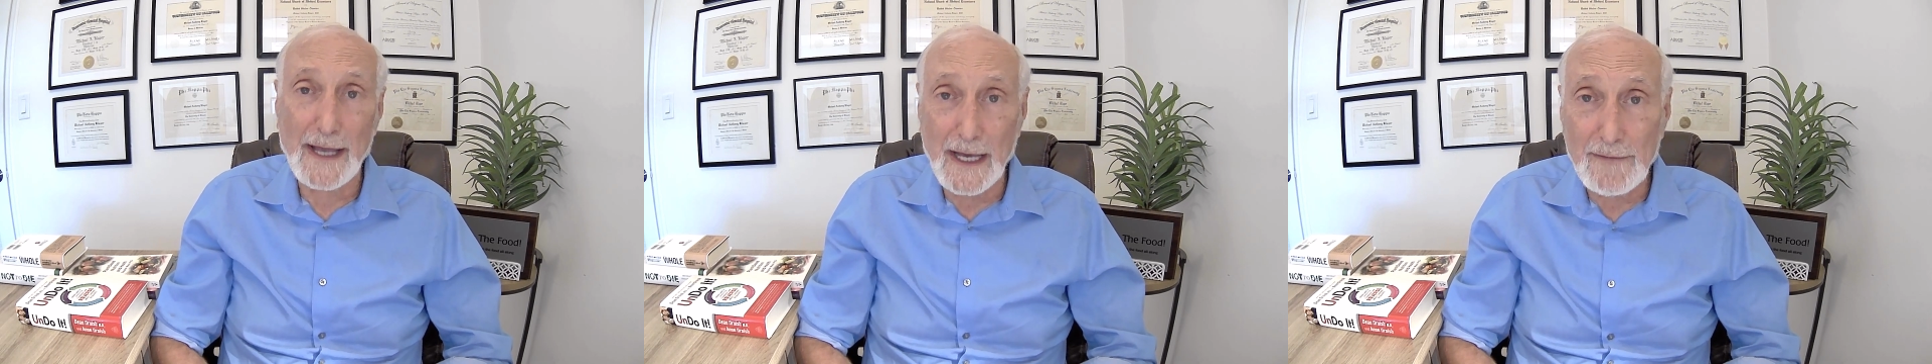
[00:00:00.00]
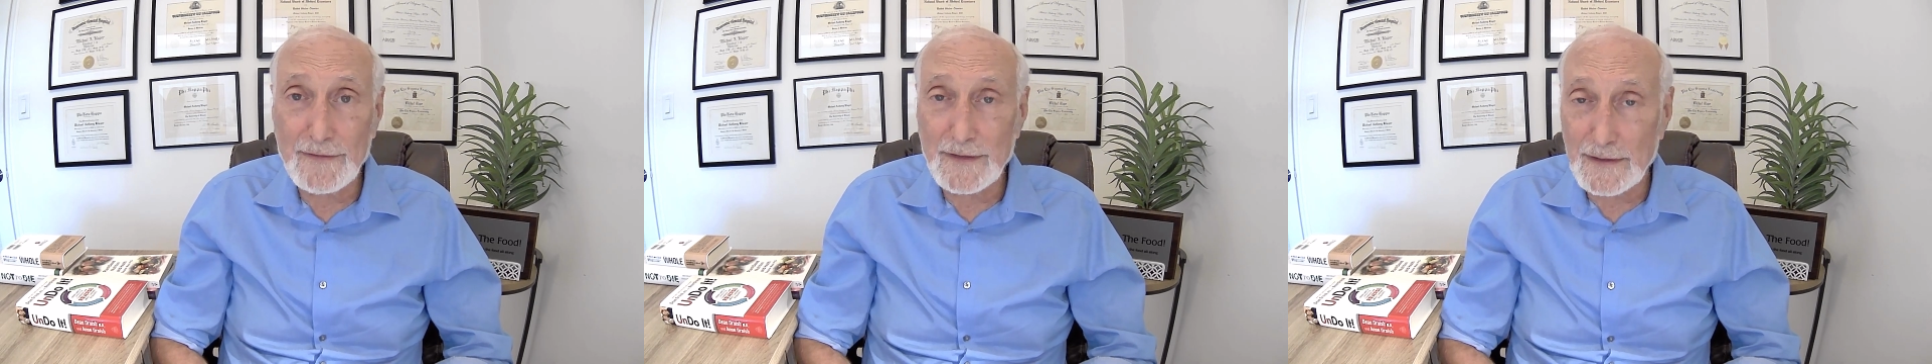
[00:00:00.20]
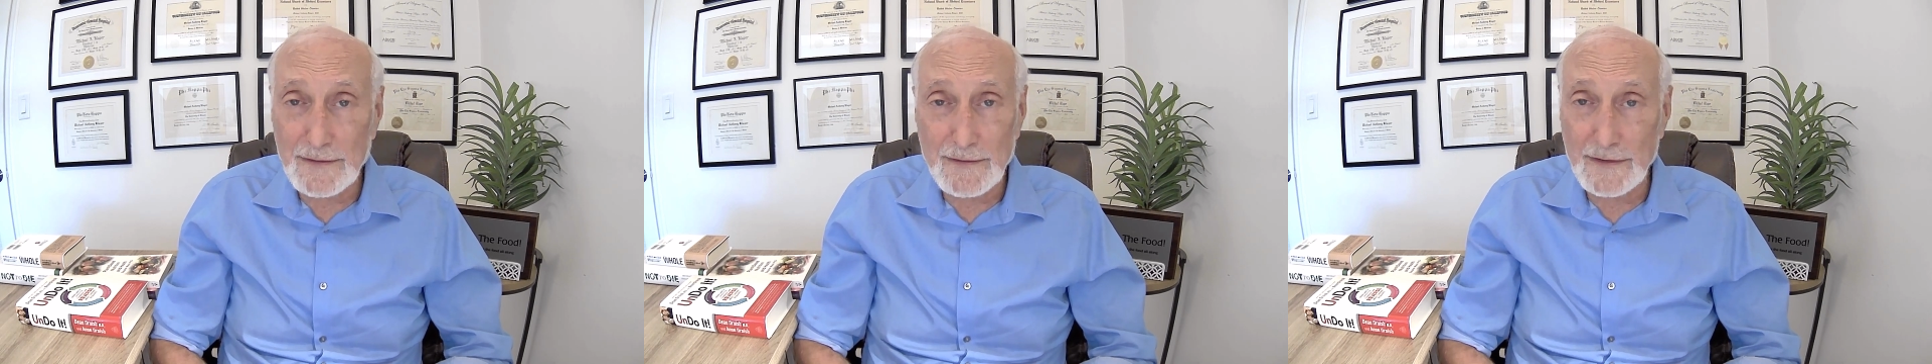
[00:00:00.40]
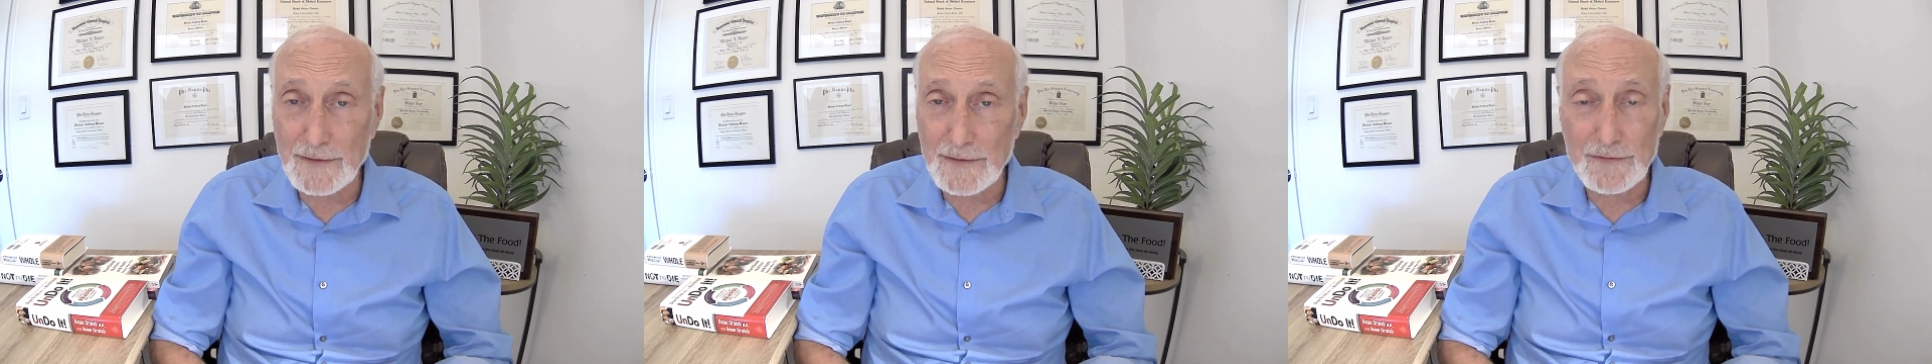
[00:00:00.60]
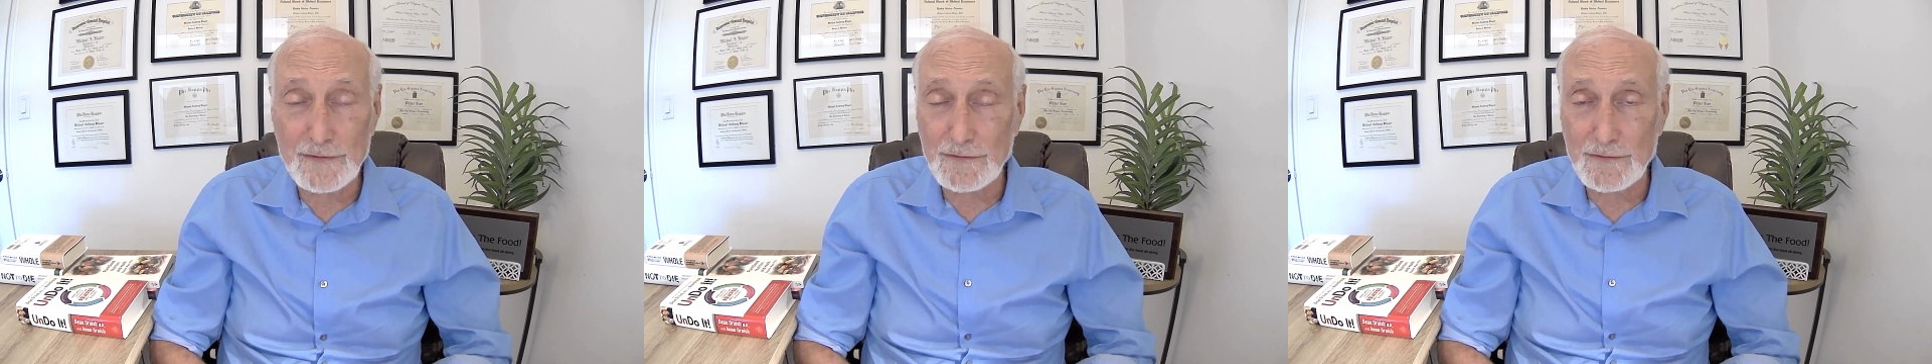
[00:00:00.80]
having
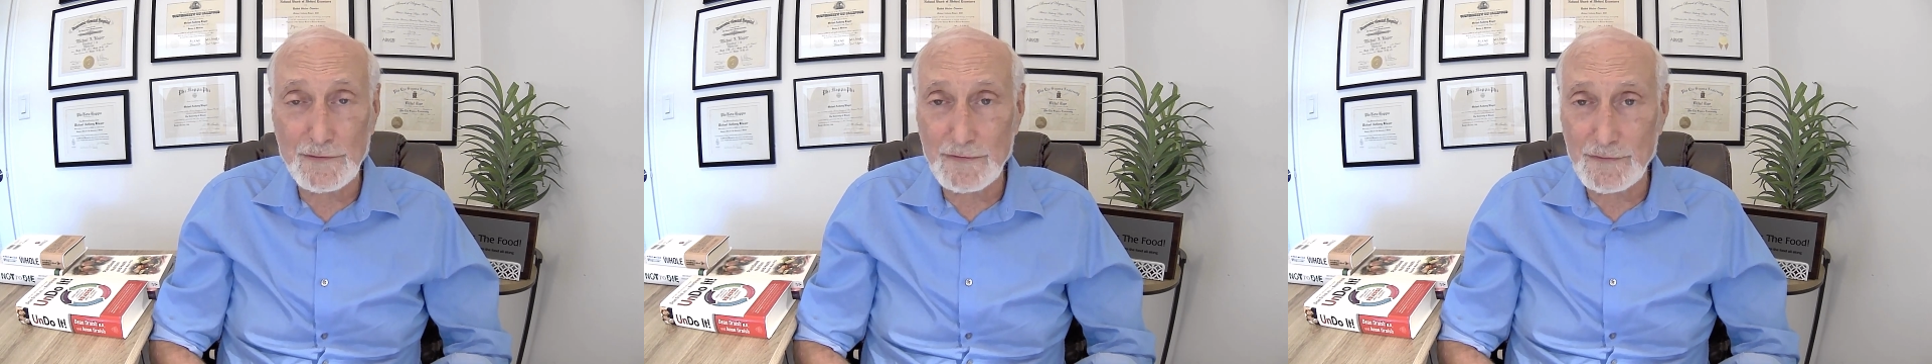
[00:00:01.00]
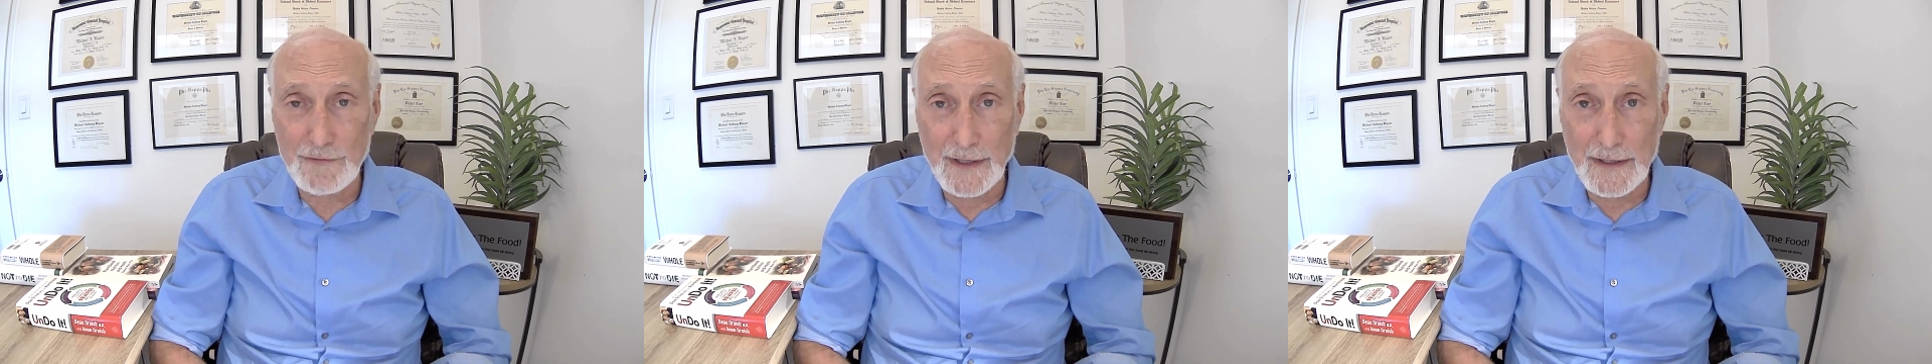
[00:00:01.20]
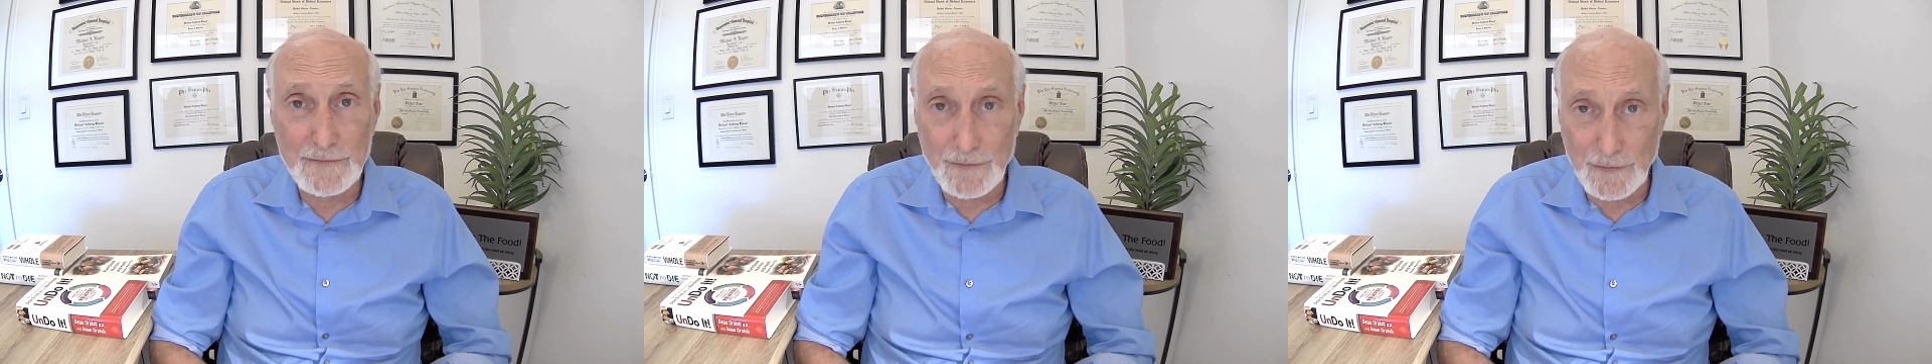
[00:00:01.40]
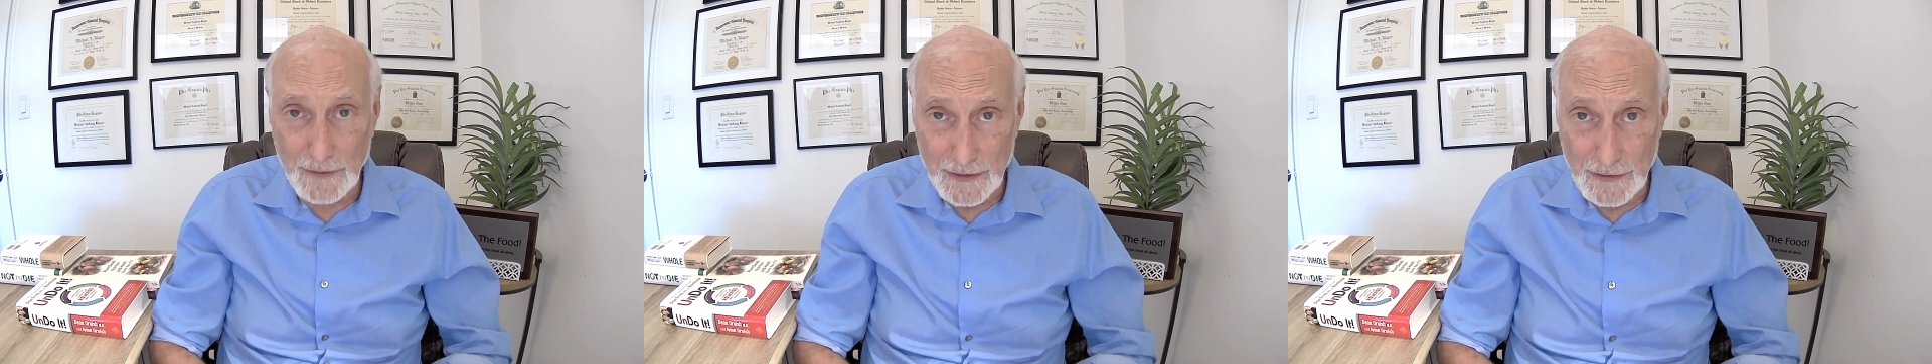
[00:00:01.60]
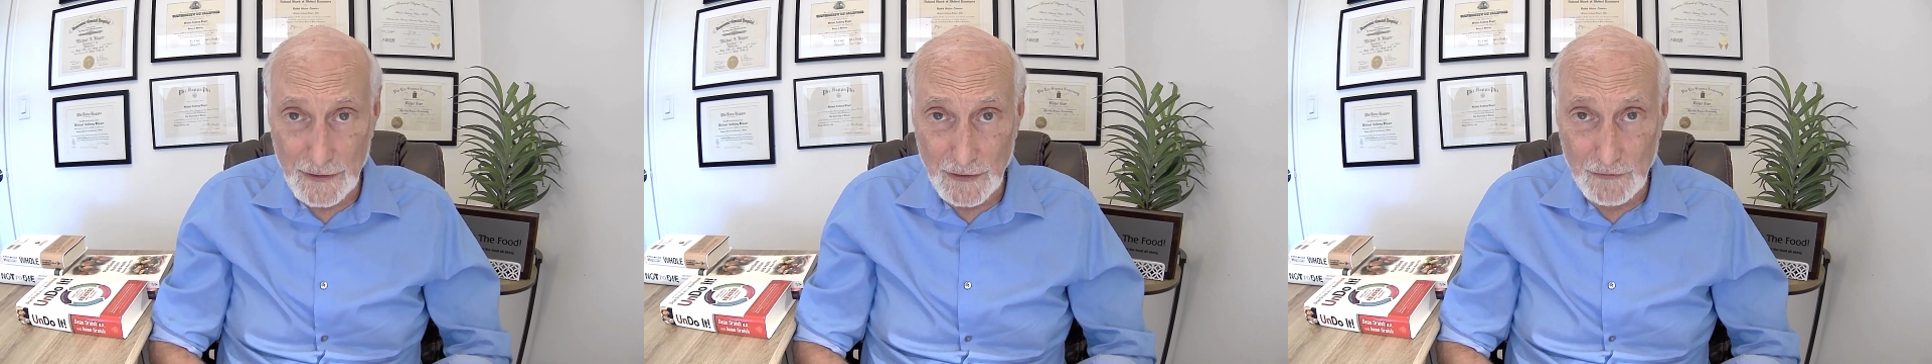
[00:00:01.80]
these dreadful
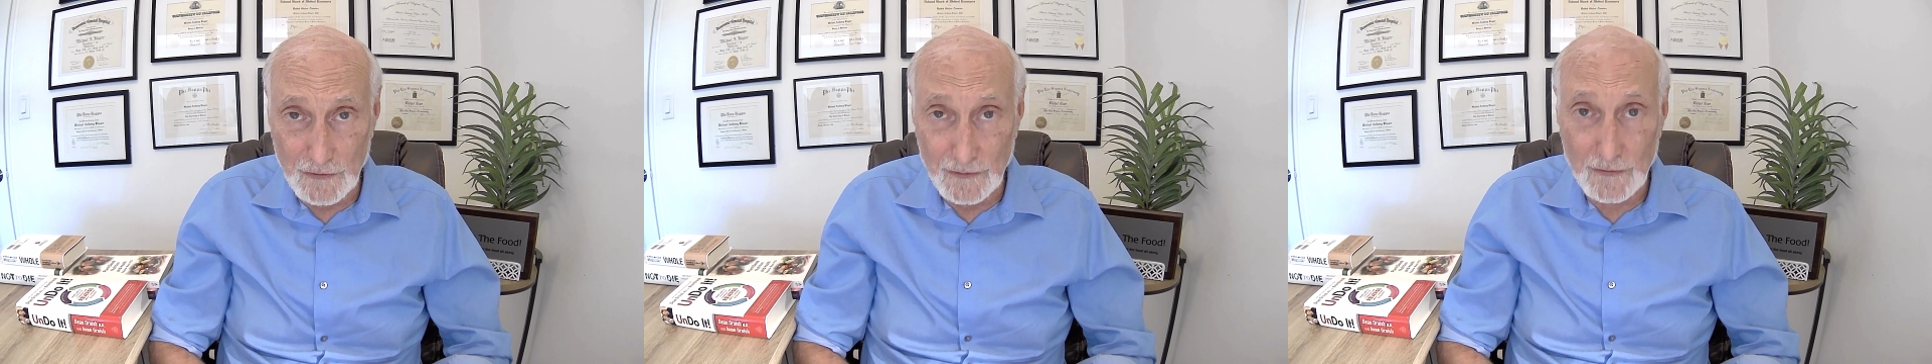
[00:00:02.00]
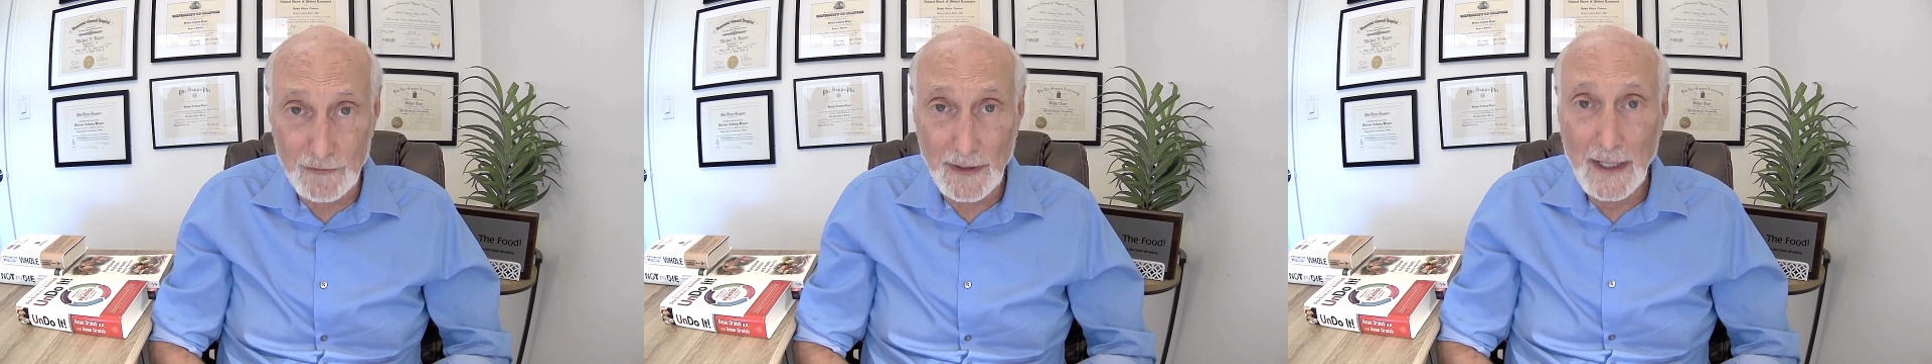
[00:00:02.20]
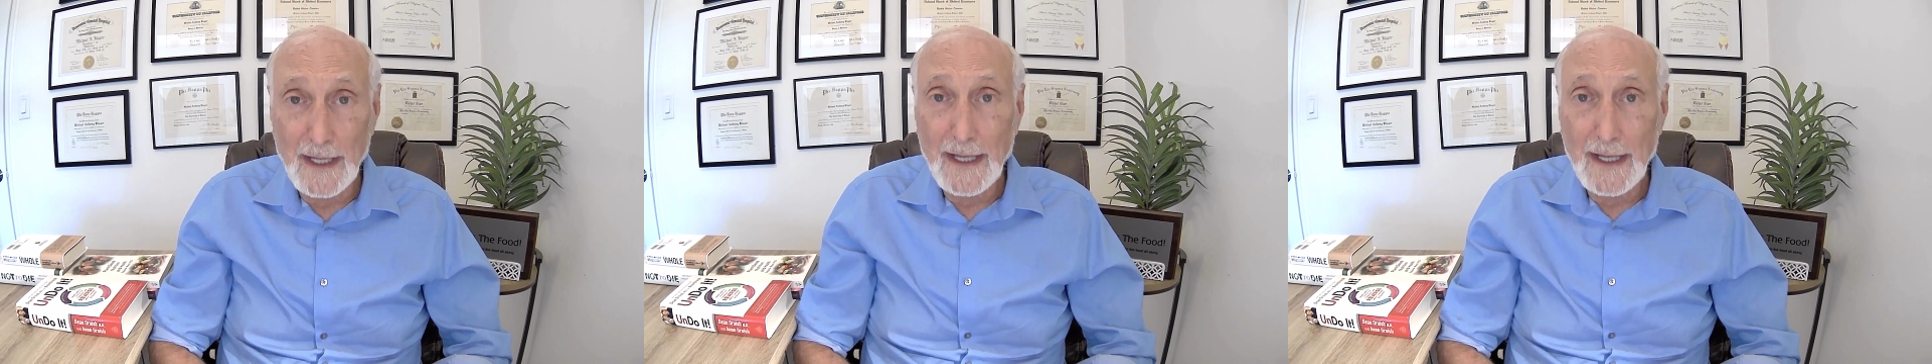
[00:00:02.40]
conditions